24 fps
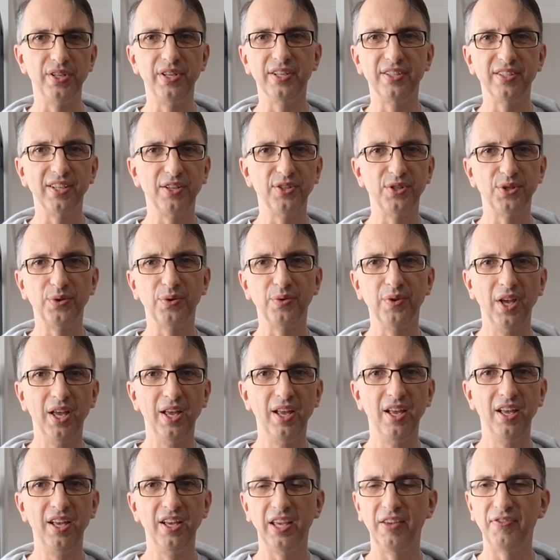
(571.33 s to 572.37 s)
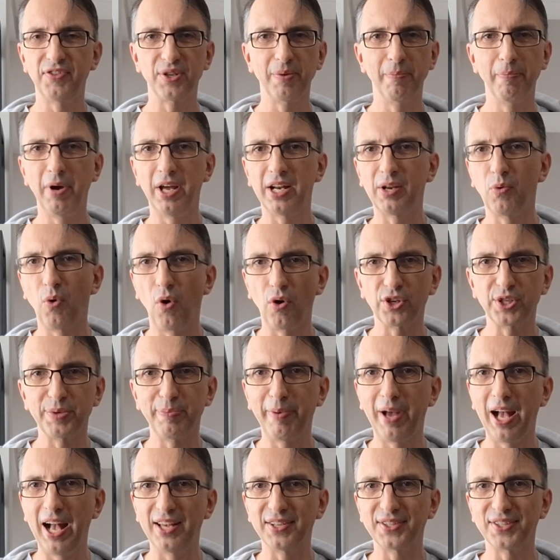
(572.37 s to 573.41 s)
They tend to, if somebody walks
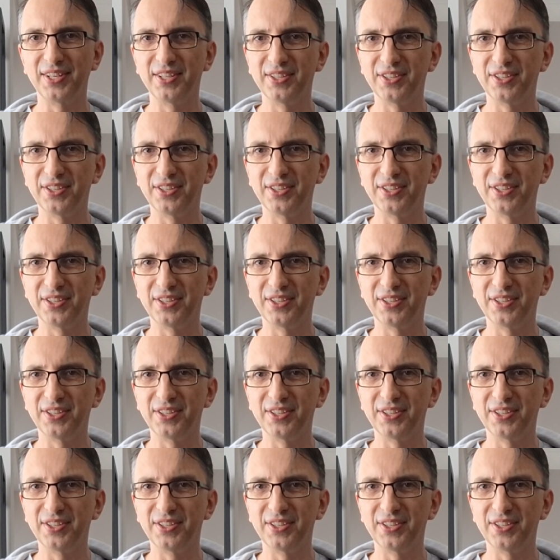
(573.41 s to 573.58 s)
past